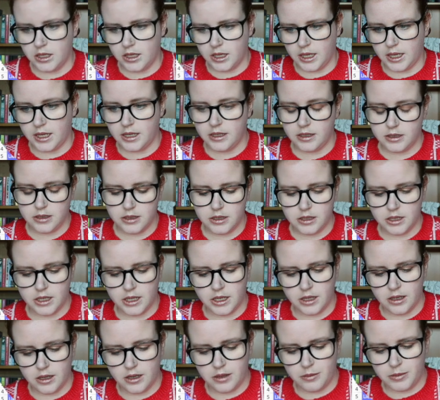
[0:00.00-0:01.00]
and
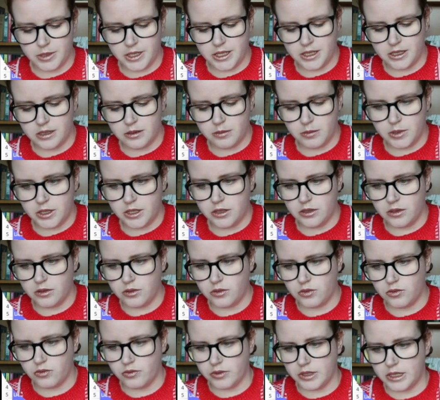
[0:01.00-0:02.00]
it updates my
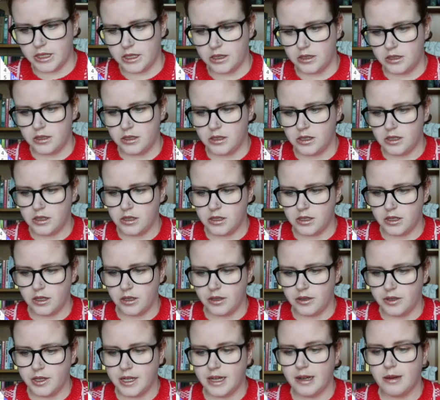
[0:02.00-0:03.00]
total reads.
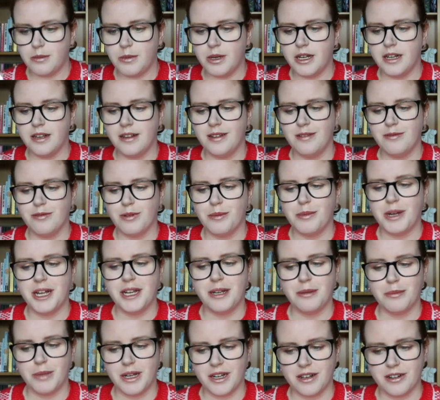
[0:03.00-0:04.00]
So now my
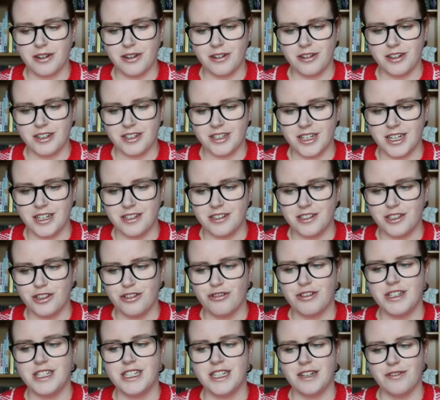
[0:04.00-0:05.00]
remaining backlog is down to
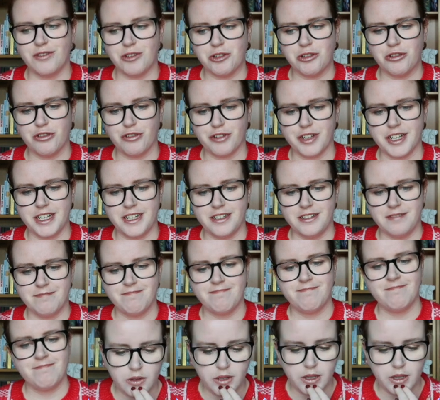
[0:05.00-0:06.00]
373.
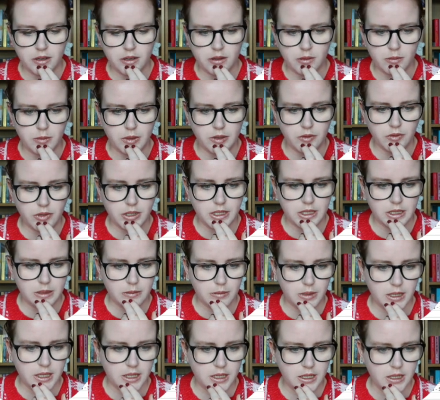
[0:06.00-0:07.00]
So on my reading
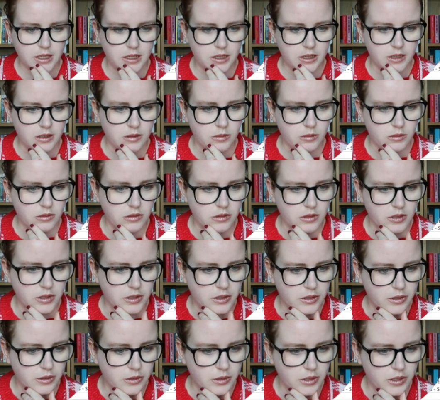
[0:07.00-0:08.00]
plan, I will
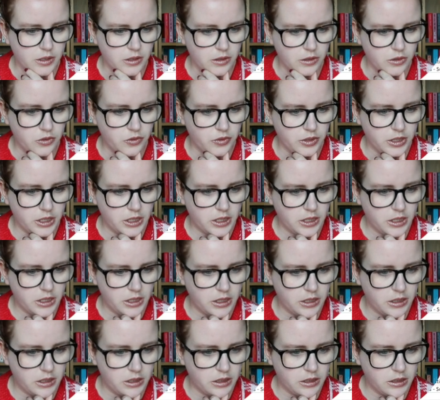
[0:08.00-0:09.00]
go over
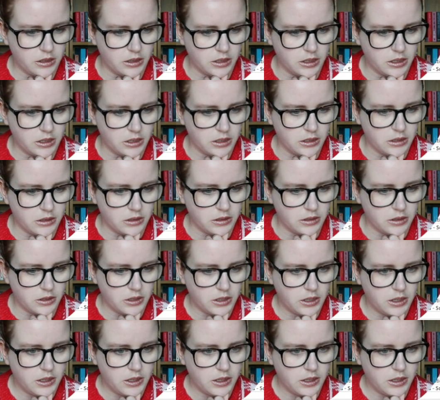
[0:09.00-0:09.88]
here and